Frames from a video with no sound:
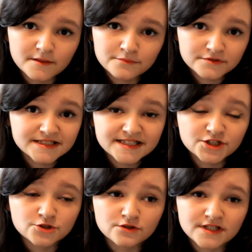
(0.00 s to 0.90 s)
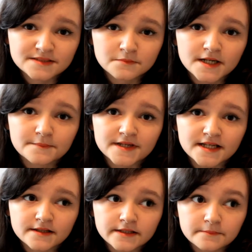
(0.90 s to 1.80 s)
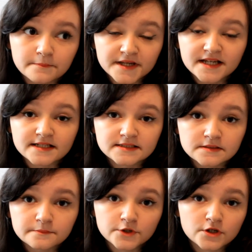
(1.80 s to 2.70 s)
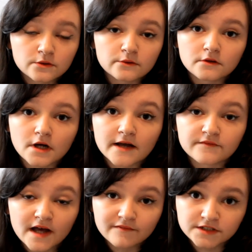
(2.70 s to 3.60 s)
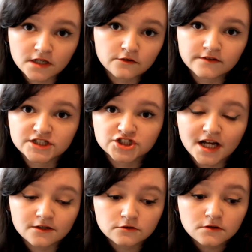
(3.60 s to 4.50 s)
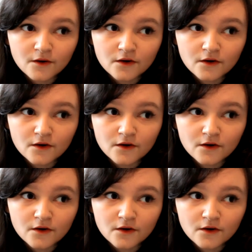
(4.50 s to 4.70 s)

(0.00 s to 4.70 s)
I'm pretty sure this might be the biggest book haul I've ever done on this channel.